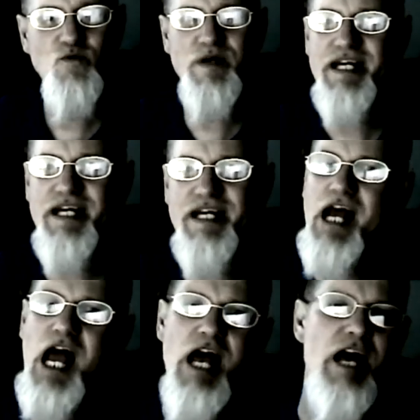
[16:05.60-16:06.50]
We
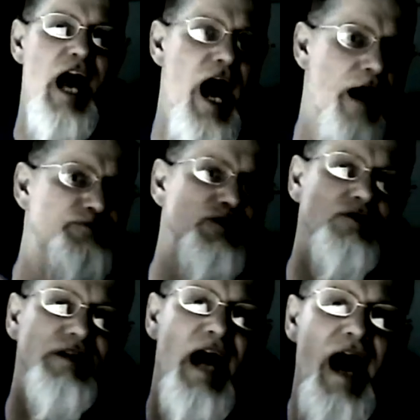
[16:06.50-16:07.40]

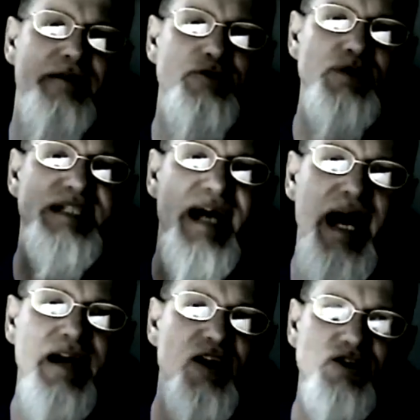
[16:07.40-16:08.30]
absolutely have to
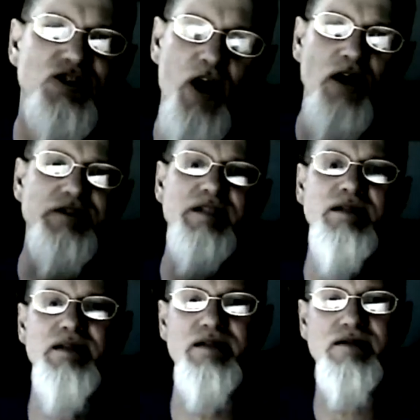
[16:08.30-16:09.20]
retain our
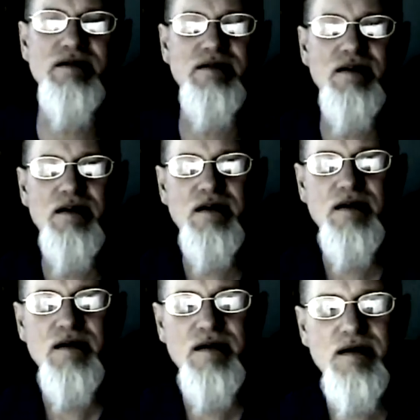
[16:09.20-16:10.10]
saltiness.
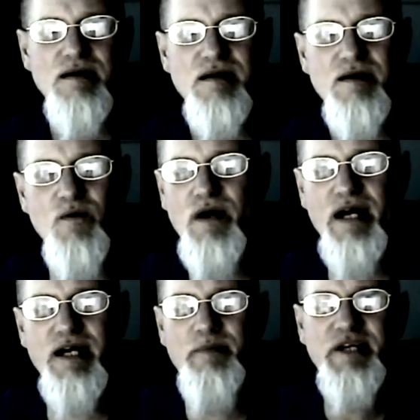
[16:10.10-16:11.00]
We're
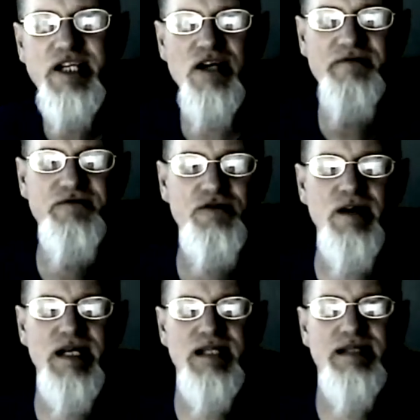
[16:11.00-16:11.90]
not going to be good
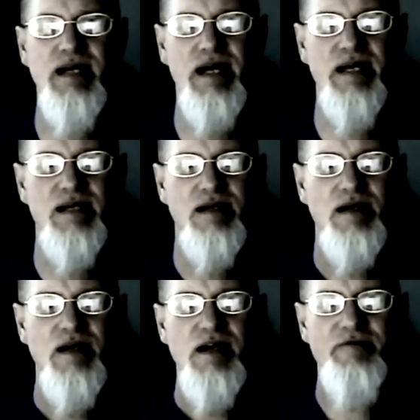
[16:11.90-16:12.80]
for anything.
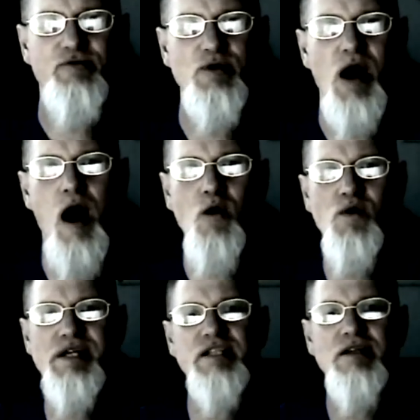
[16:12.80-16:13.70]
If we
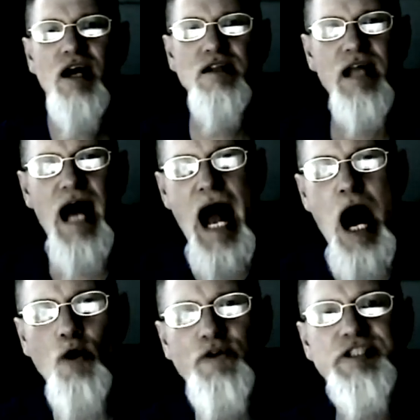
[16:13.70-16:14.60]
always
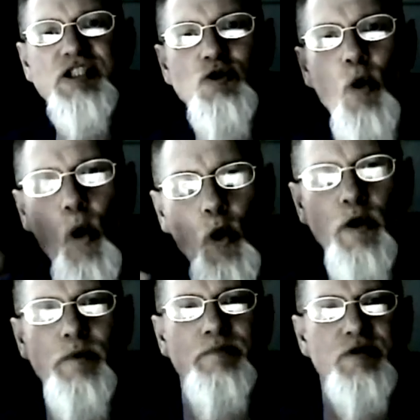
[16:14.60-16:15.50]
allow the
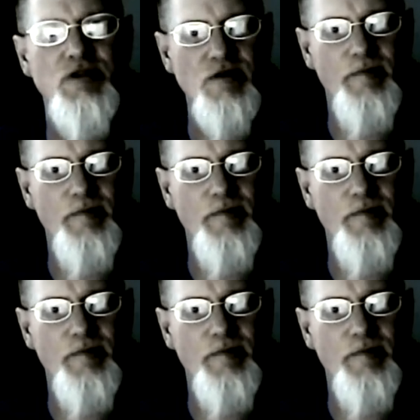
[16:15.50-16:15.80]
storms